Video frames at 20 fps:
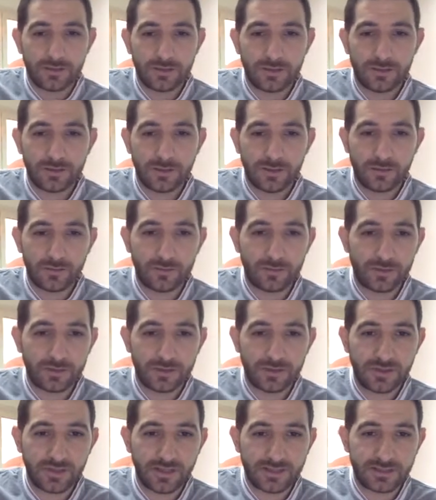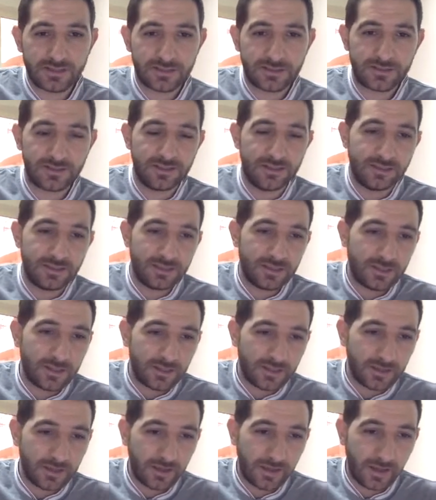Now let's see.
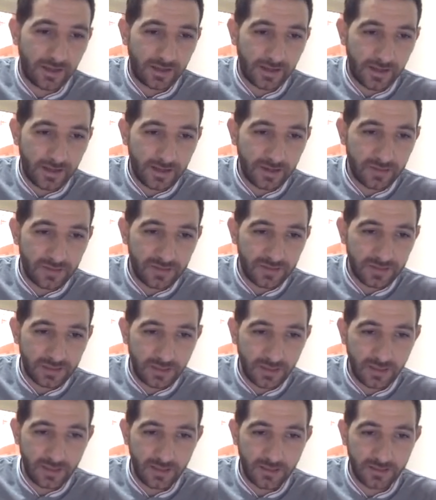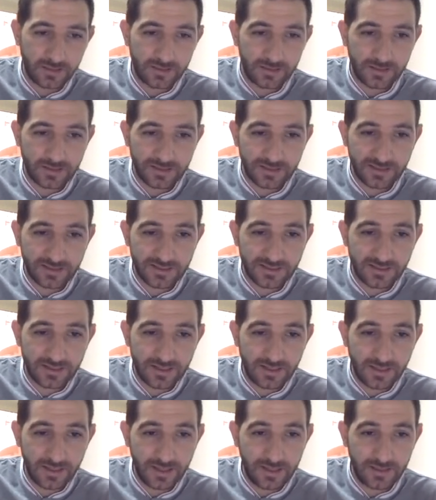An element A is
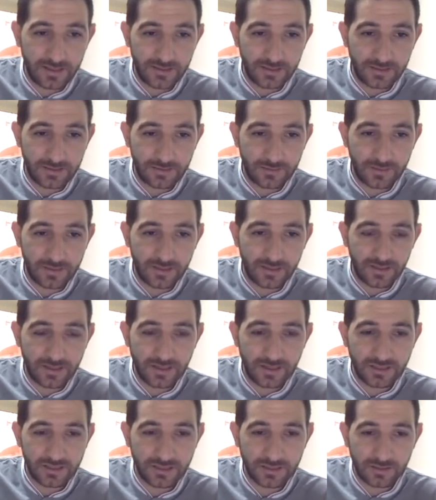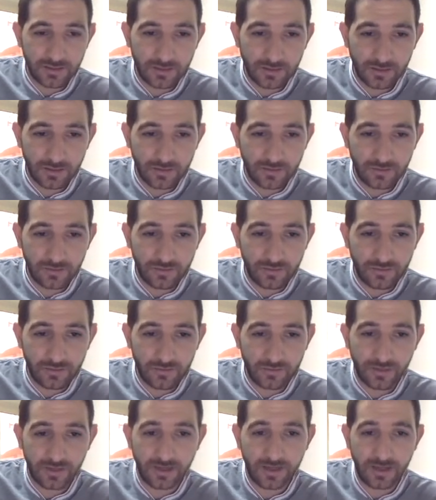related to the relation I
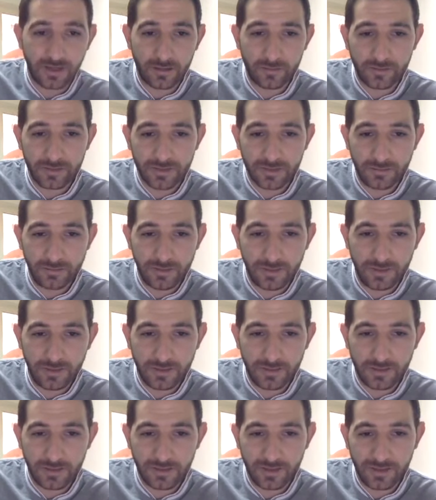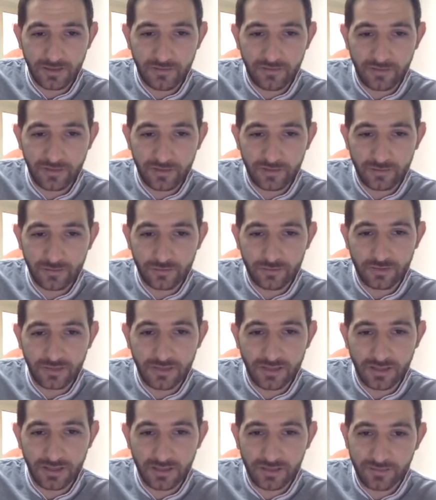to an element B if and
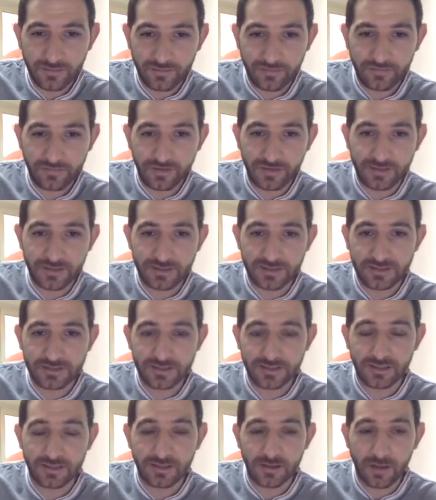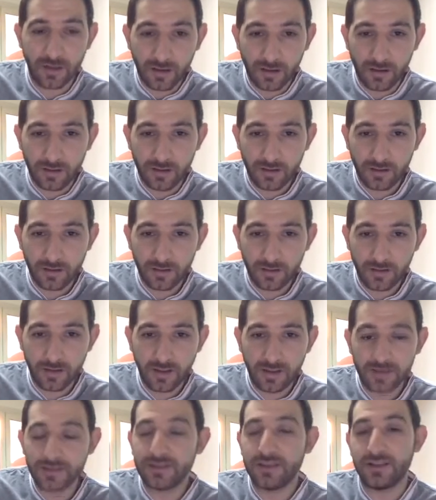only if it is in R
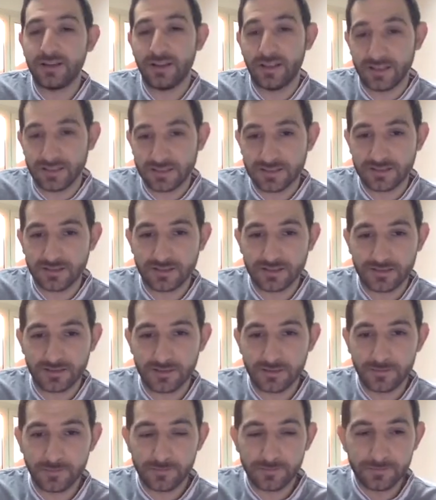and in S.